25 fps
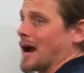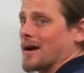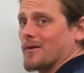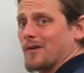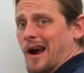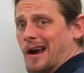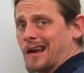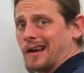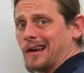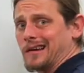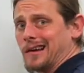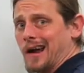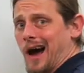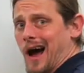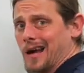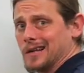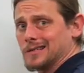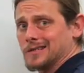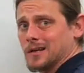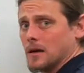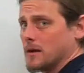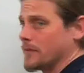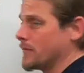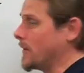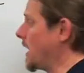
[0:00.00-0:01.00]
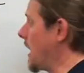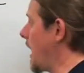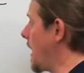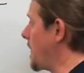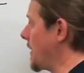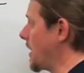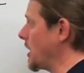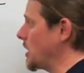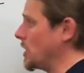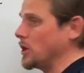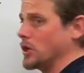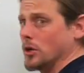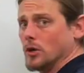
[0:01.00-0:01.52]
recognize that I'm going
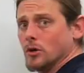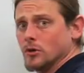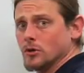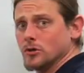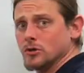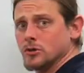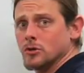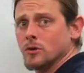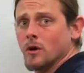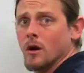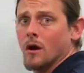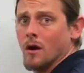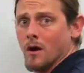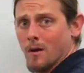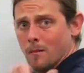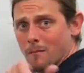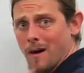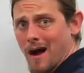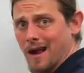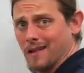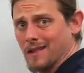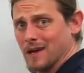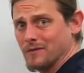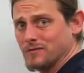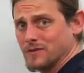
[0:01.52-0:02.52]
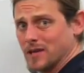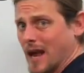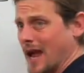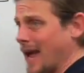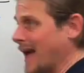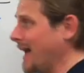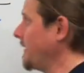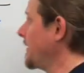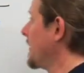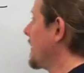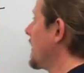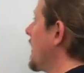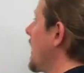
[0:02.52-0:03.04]
to use my left
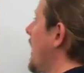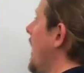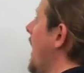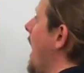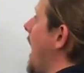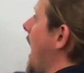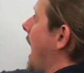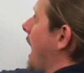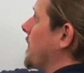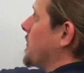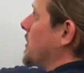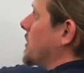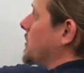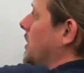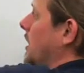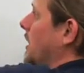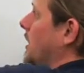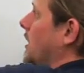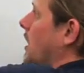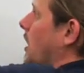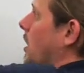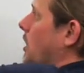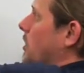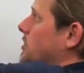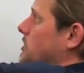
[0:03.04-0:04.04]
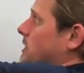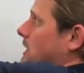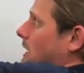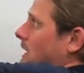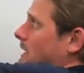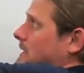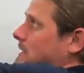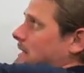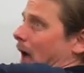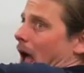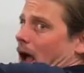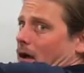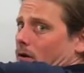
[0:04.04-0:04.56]
hand, everything goes
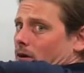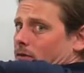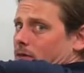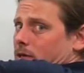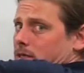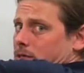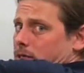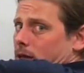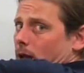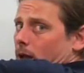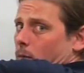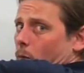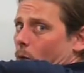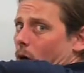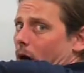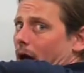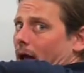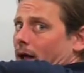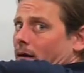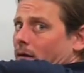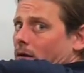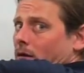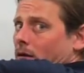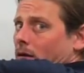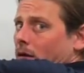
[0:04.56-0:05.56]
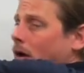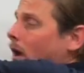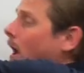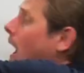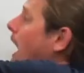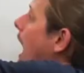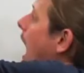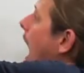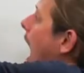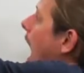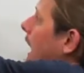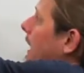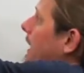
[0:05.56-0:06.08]
exactly the same way.
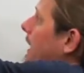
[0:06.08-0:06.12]
And